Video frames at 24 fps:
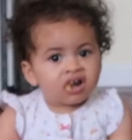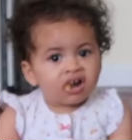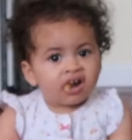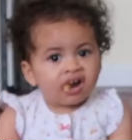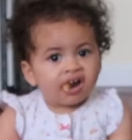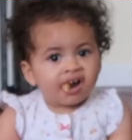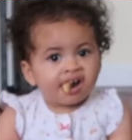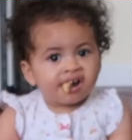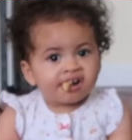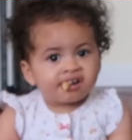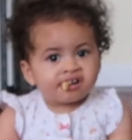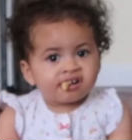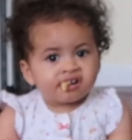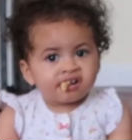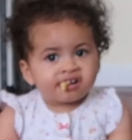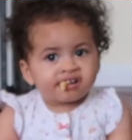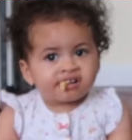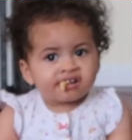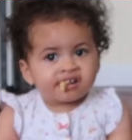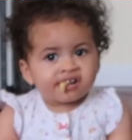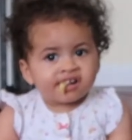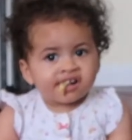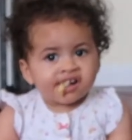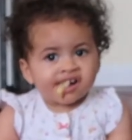
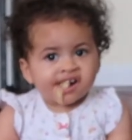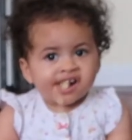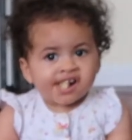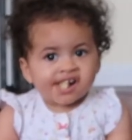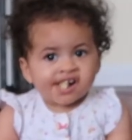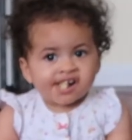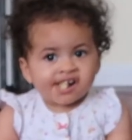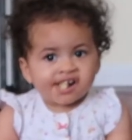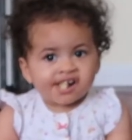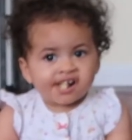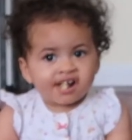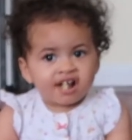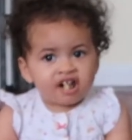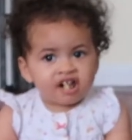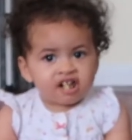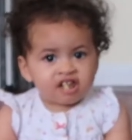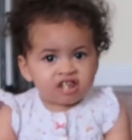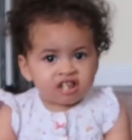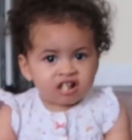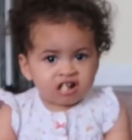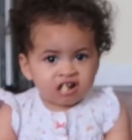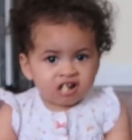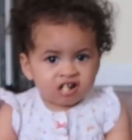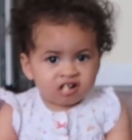
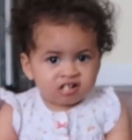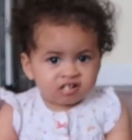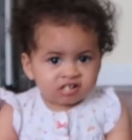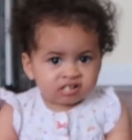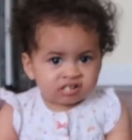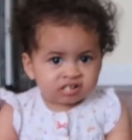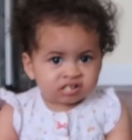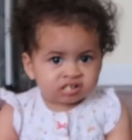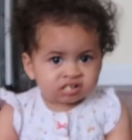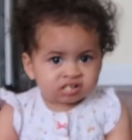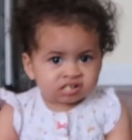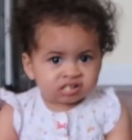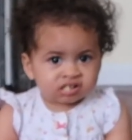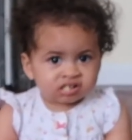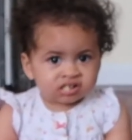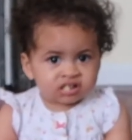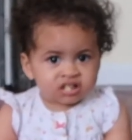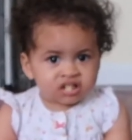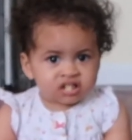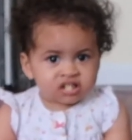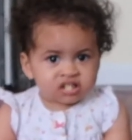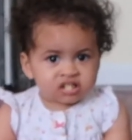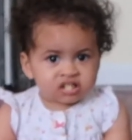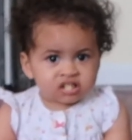
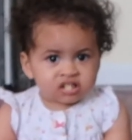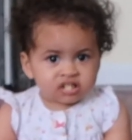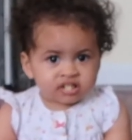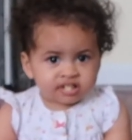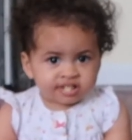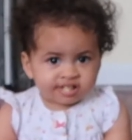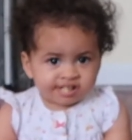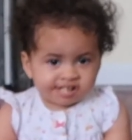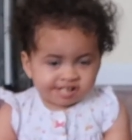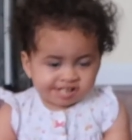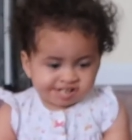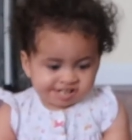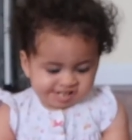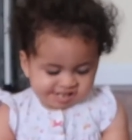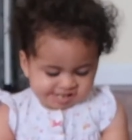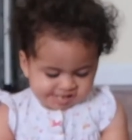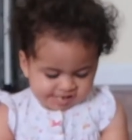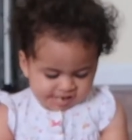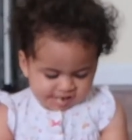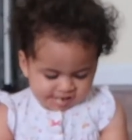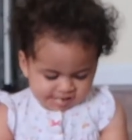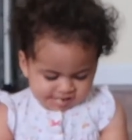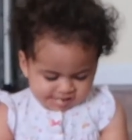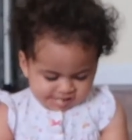
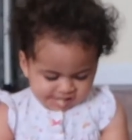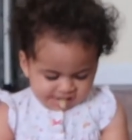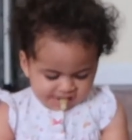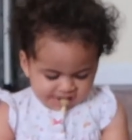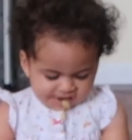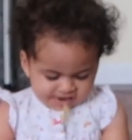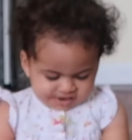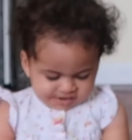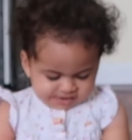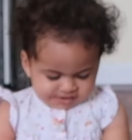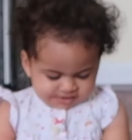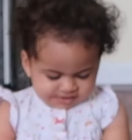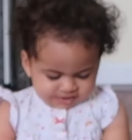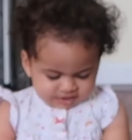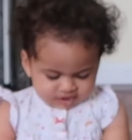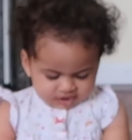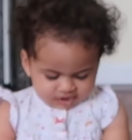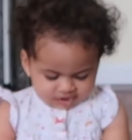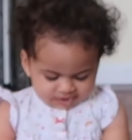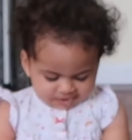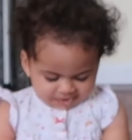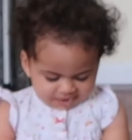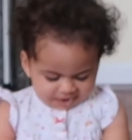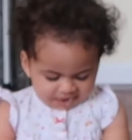[no speech]